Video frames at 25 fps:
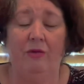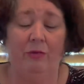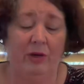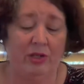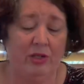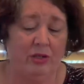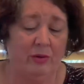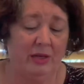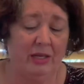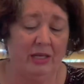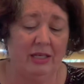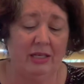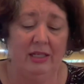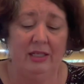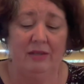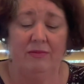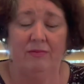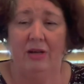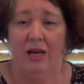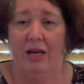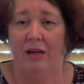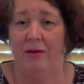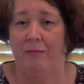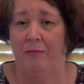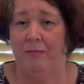we're doing
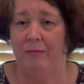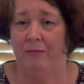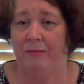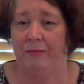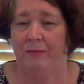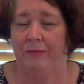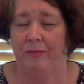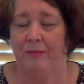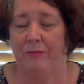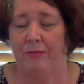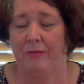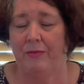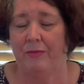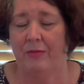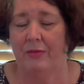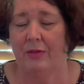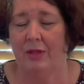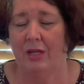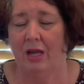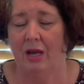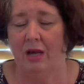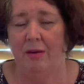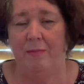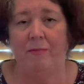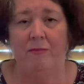
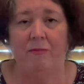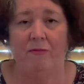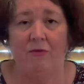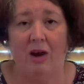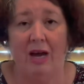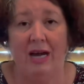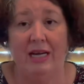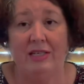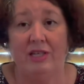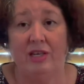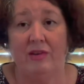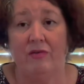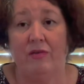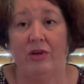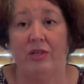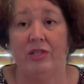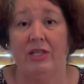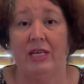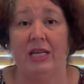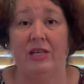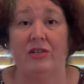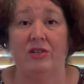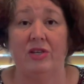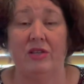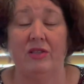a writing
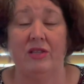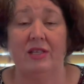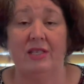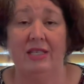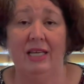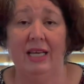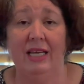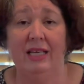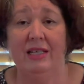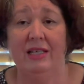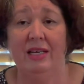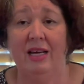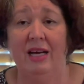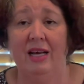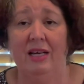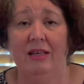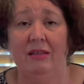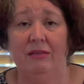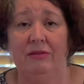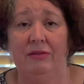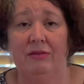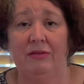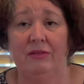rotation in the second half.